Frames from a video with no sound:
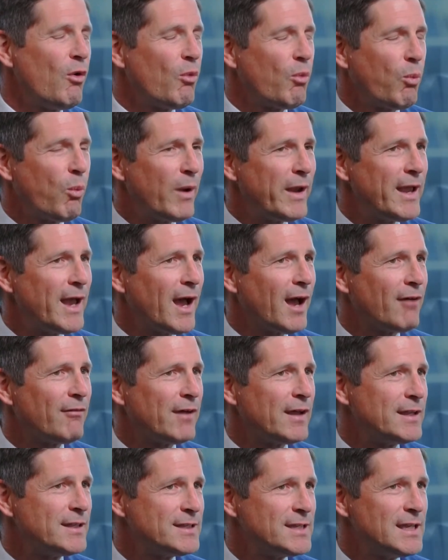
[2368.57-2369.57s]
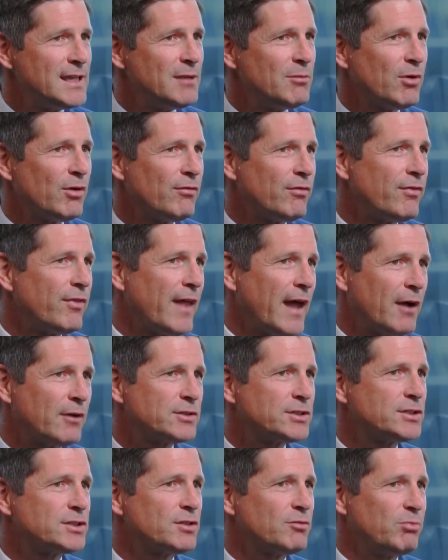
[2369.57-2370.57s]
we have a team of
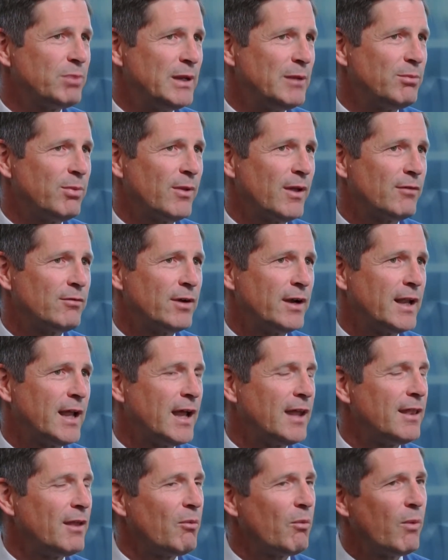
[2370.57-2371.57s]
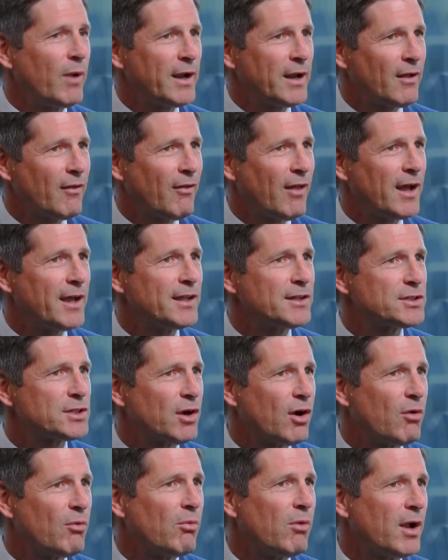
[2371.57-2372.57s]
thousands of people every day that when clients
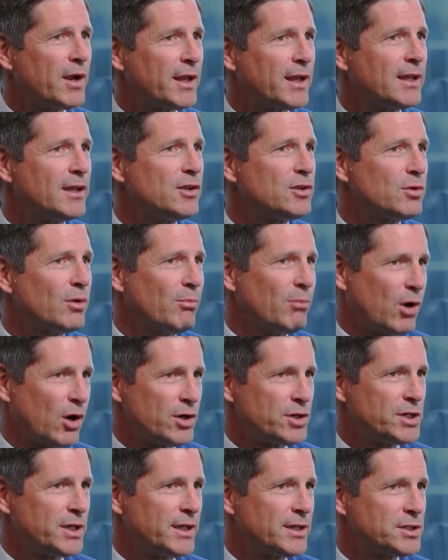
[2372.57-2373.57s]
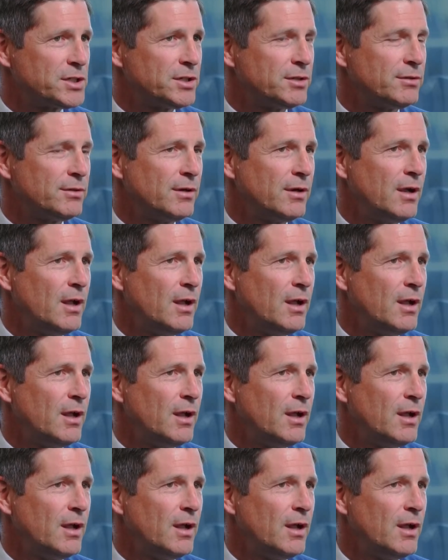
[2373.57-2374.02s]
are running into a margin issue,